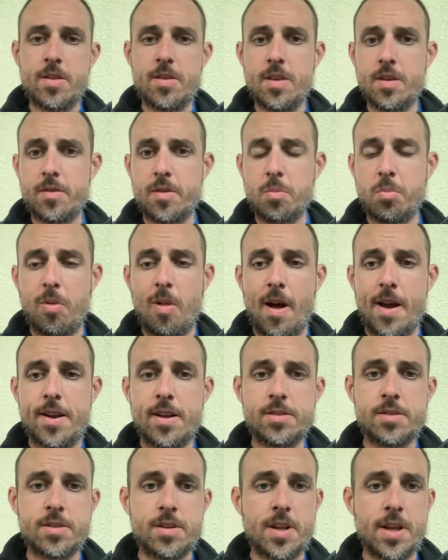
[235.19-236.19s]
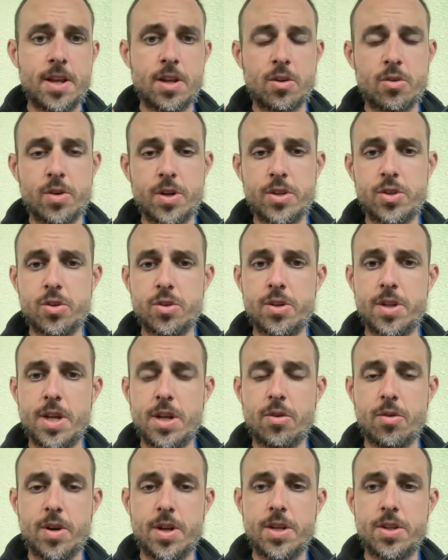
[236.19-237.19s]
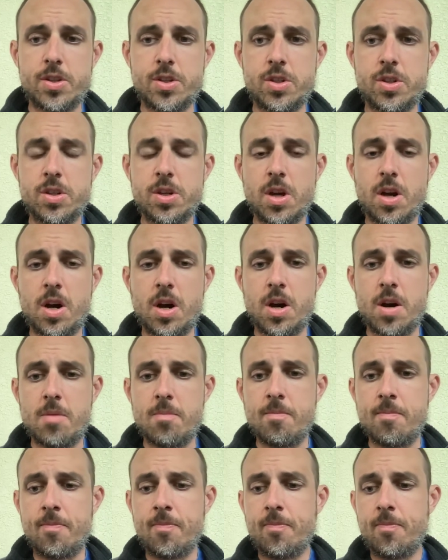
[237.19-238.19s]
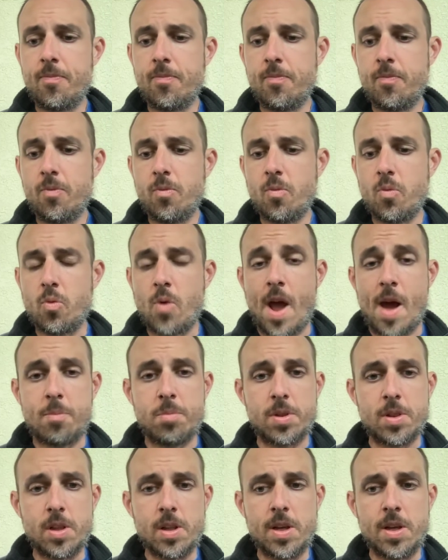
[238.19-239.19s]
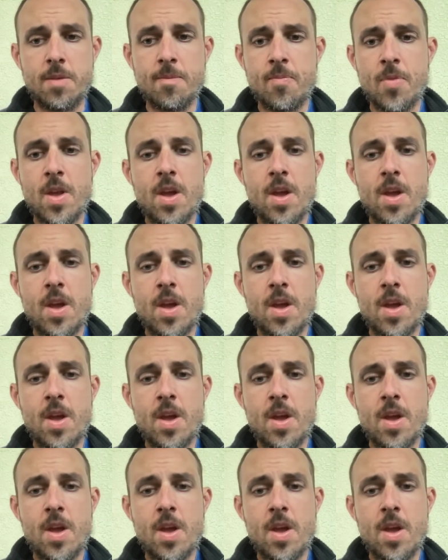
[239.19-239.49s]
The supply doesn't increase or decrease rapidly.